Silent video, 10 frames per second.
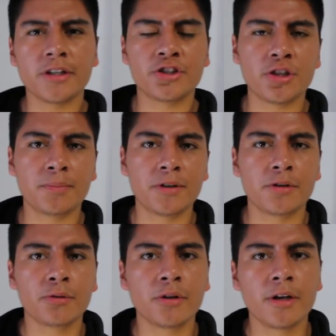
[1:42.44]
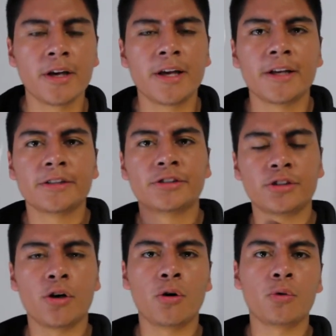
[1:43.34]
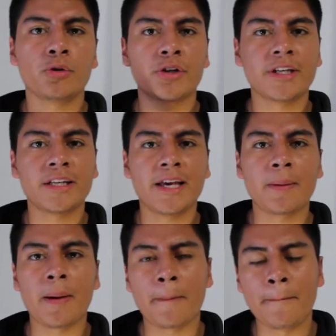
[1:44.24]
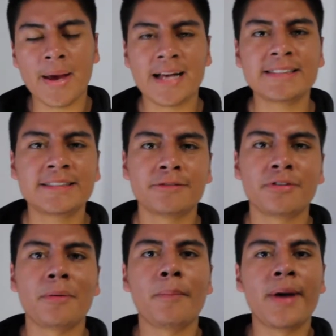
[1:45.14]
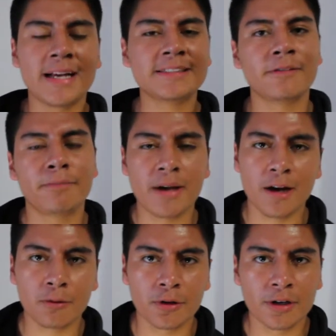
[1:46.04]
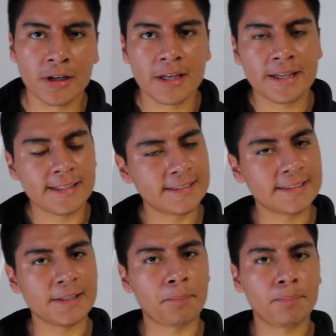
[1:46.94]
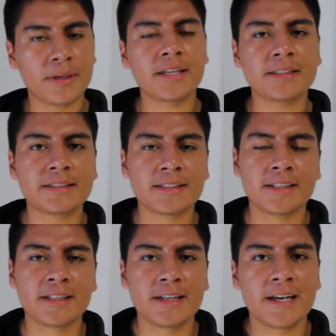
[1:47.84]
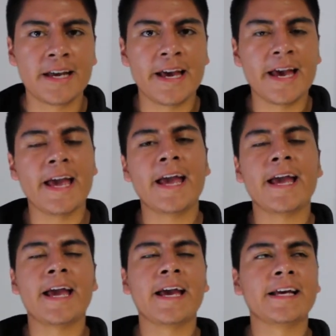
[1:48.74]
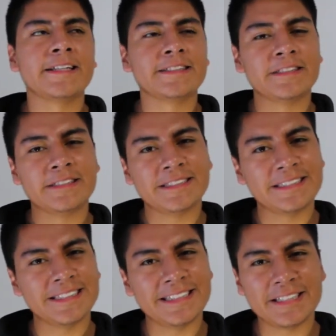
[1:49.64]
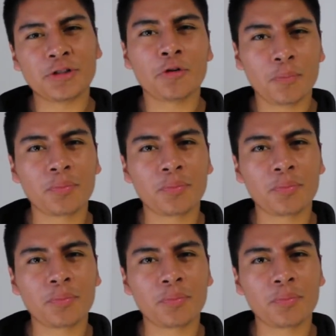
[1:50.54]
GPU. So you're gonna get massive power. This is a beast, and you'll